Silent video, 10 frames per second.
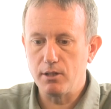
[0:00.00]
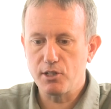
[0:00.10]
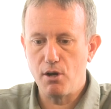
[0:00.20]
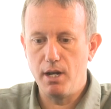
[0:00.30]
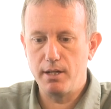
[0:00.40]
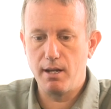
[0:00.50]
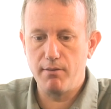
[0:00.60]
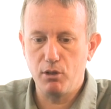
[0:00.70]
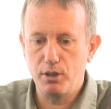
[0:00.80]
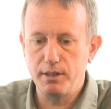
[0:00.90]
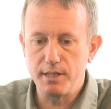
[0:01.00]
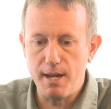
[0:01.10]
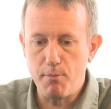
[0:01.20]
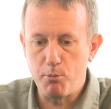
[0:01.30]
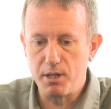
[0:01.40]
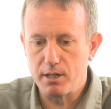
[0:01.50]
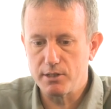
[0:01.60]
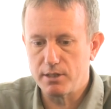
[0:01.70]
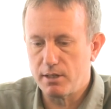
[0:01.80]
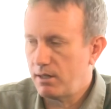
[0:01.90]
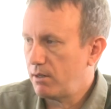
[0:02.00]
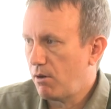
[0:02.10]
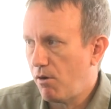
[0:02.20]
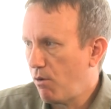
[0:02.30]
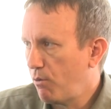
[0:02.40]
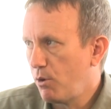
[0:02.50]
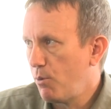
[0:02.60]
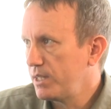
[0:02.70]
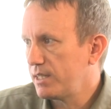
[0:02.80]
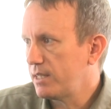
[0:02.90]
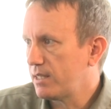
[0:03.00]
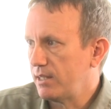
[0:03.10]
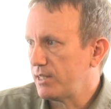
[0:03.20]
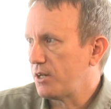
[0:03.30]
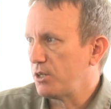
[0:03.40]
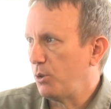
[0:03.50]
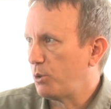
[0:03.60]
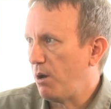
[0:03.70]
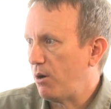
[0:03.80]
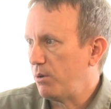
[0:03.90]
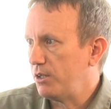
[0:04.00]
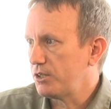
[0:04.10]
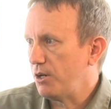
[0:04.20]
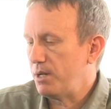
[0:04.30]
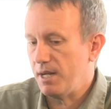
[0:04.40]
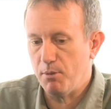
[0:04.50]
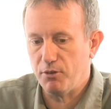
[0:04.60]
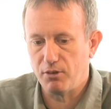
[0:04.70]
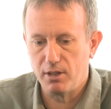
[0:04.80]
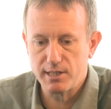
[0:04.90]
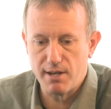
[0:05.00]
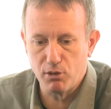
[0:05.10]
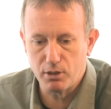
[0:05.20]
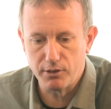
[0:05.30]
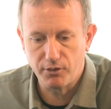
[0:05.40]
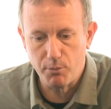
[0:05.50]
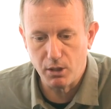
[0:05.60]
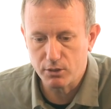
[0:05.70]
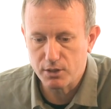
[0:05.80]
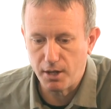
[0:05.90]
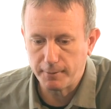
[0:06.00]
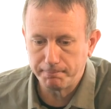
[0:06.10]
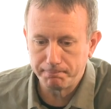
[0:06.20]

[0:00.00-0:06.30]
let's go ahead and have a look at the demo, because always these things actually look better when you show a demo. So let's have a look and see what it looks like.